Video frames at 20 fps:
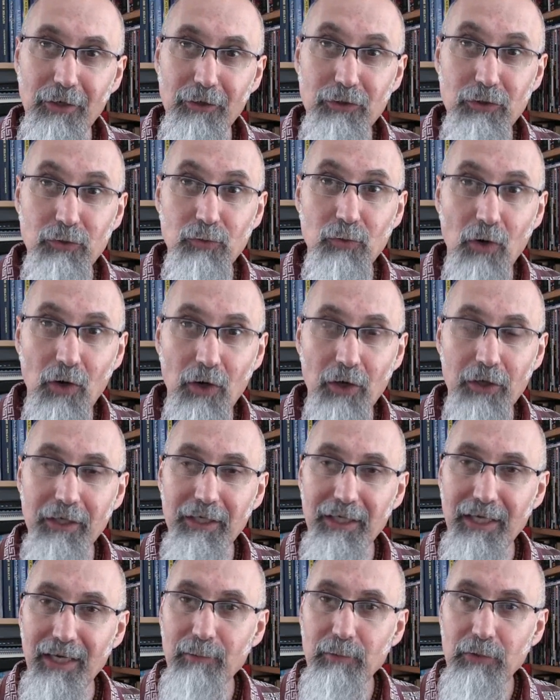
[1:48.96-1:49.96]
You are
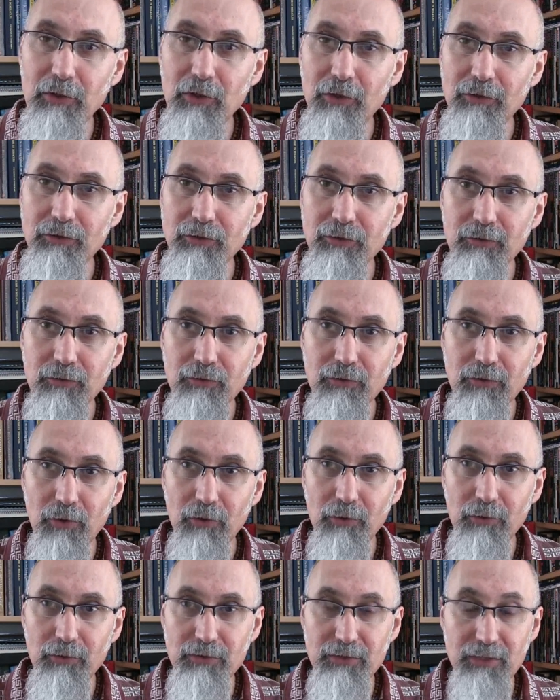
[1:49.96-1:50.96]
kept on your
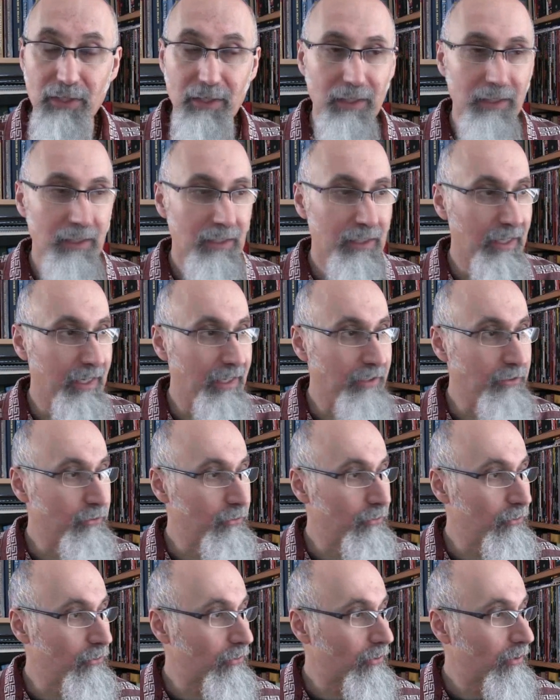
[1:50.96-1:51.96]
toes, and
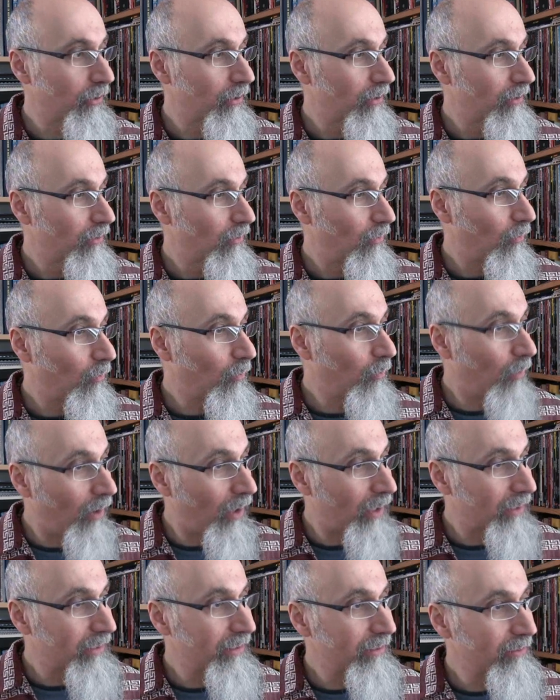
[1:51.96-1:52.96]
you're
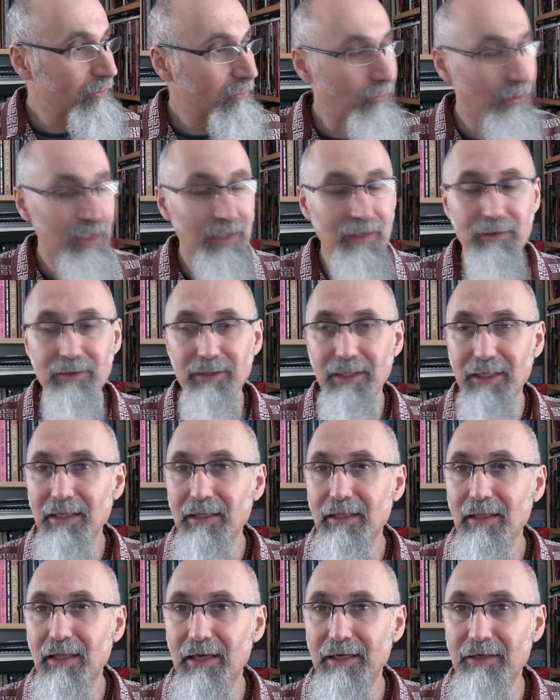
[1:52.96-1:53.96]
walking around
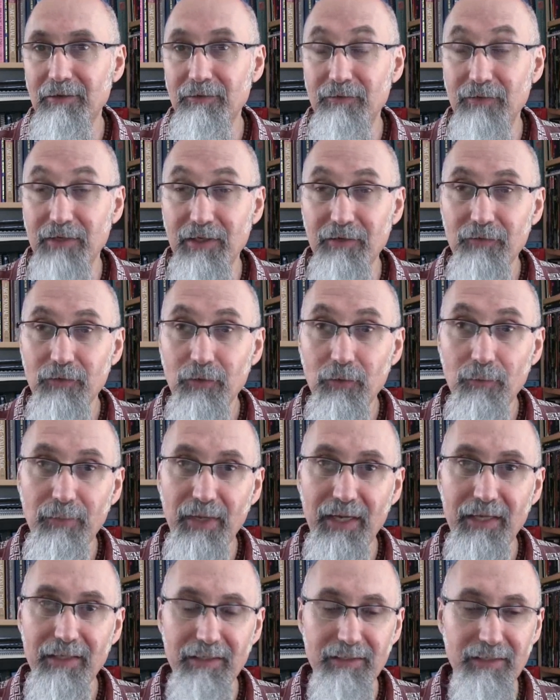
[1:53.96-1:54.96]
in life, if you're
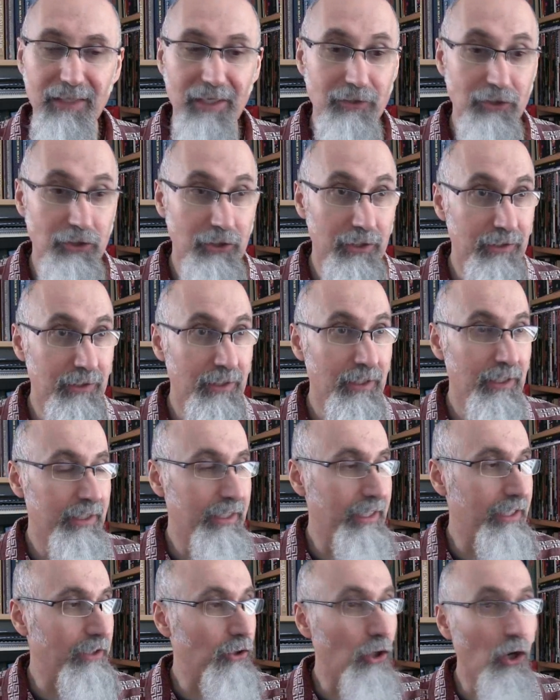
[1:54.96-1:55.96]
paying attention,
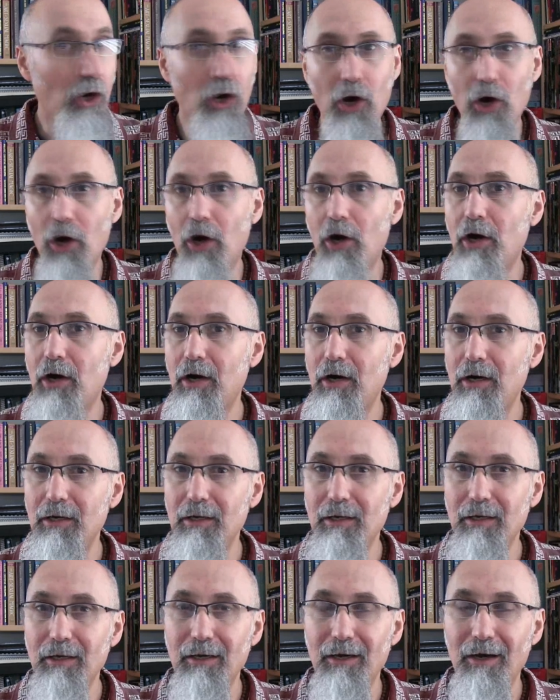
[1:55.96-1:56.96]
in awe
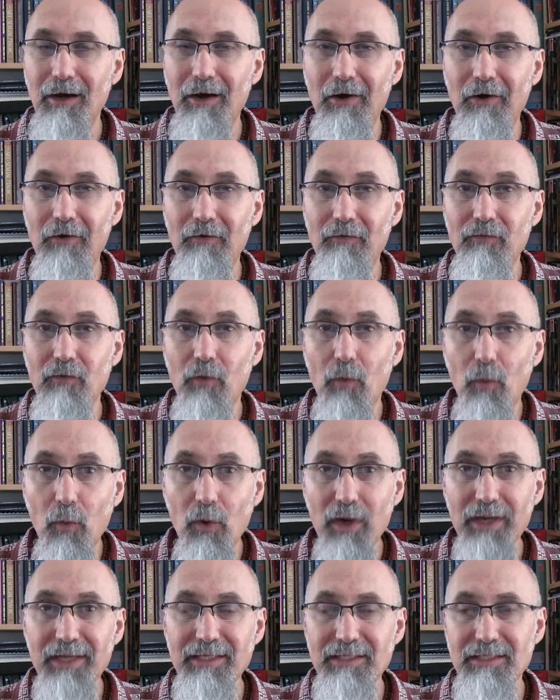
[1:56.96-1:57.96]
of
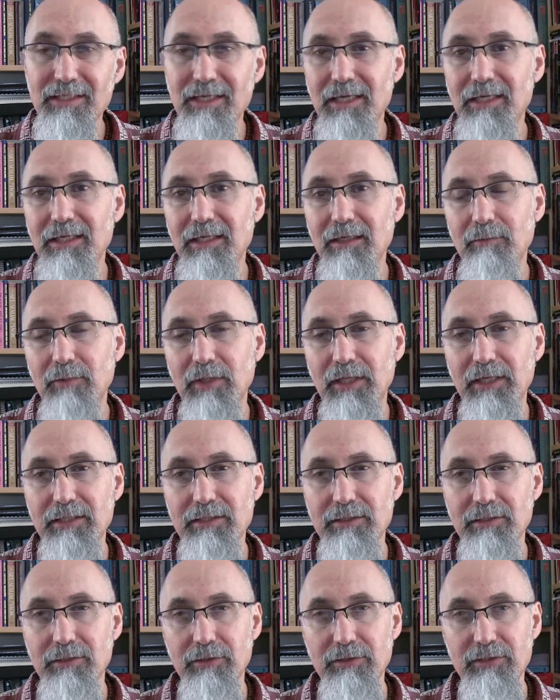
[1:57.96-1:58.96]
what is taking
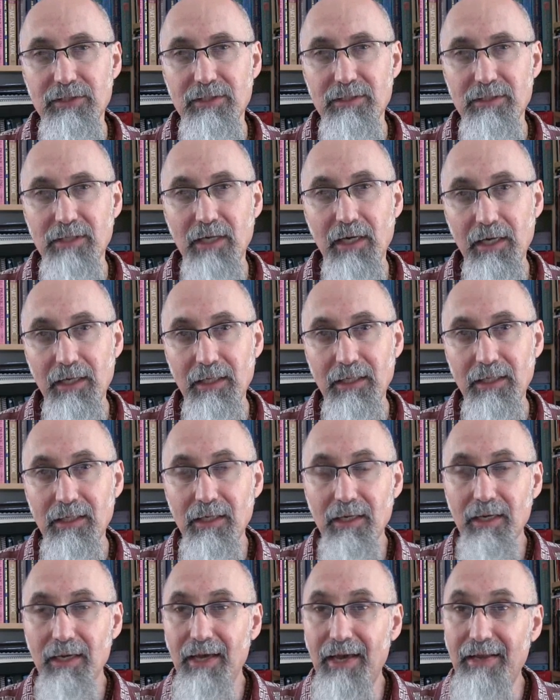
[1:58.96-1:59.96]
place in our society
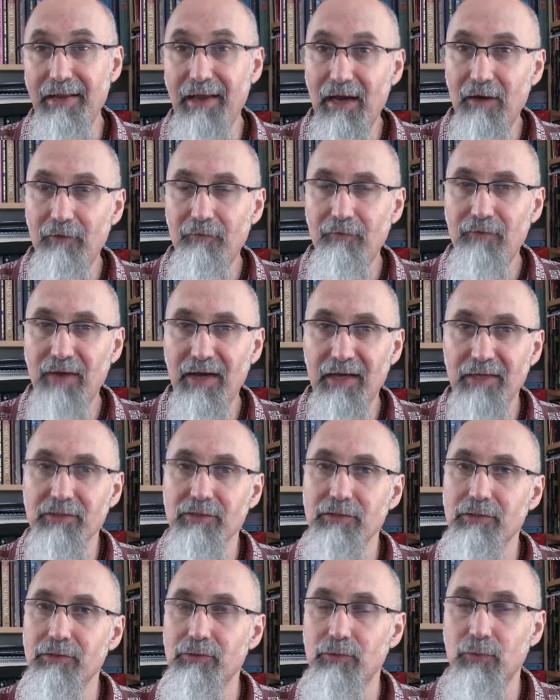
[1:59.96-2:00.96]
and how
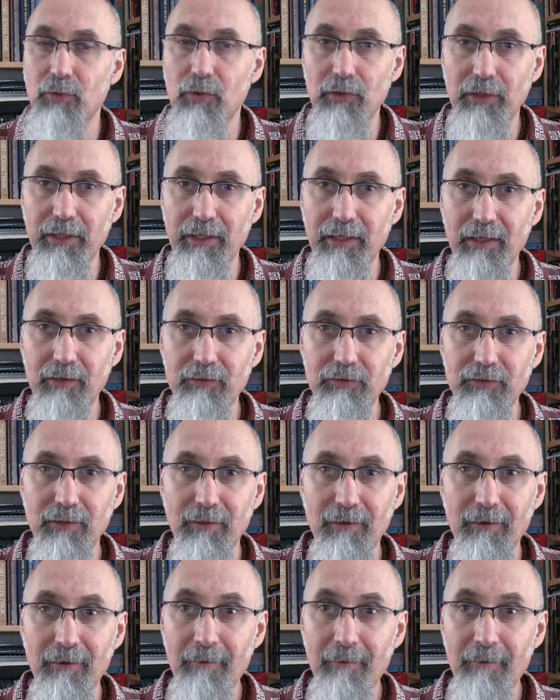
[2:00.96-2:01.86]
fast it's rolling out.